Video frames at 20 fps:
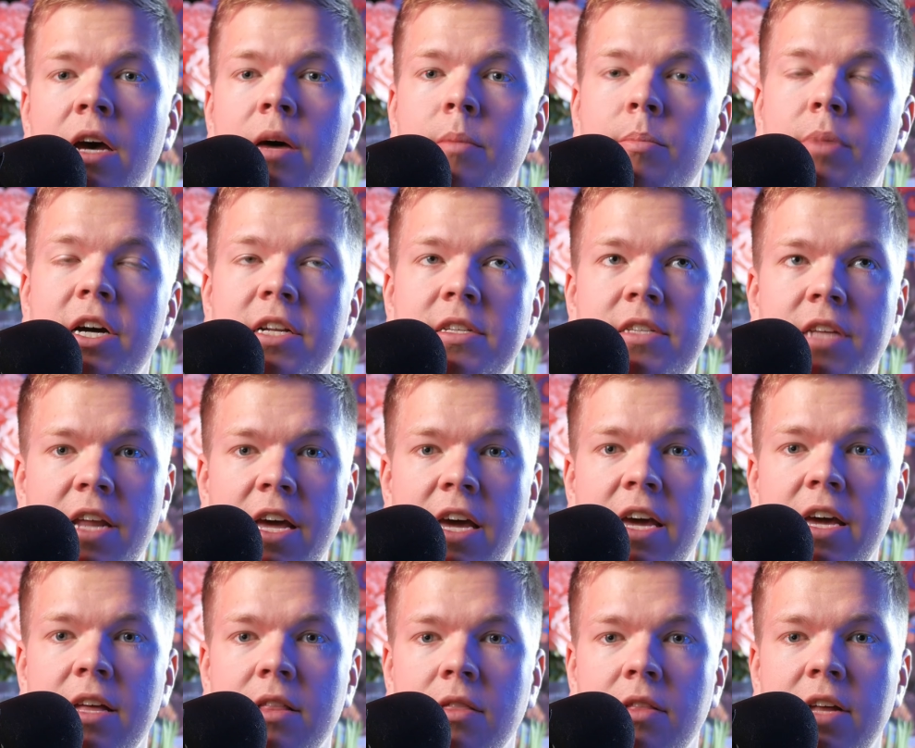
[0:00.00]
But
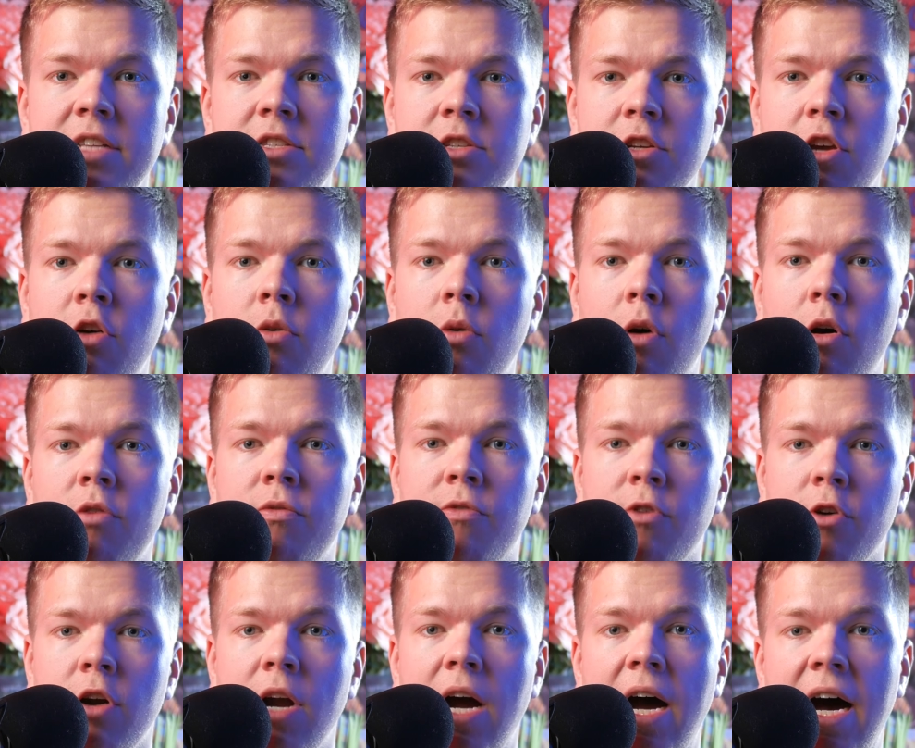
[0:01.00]
today, let's go
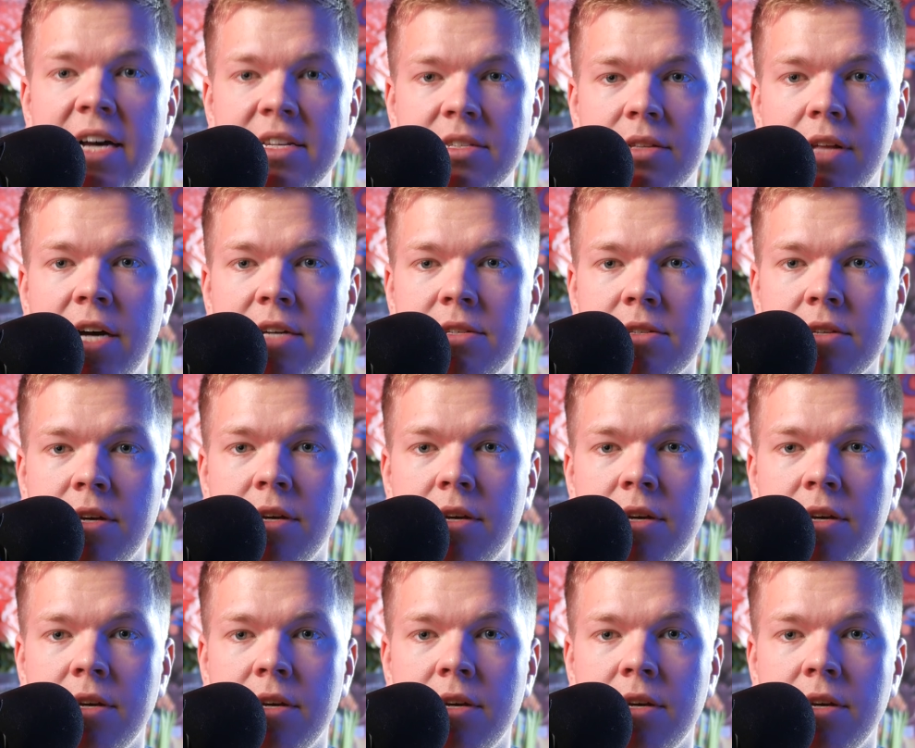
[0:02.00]
over Azlask.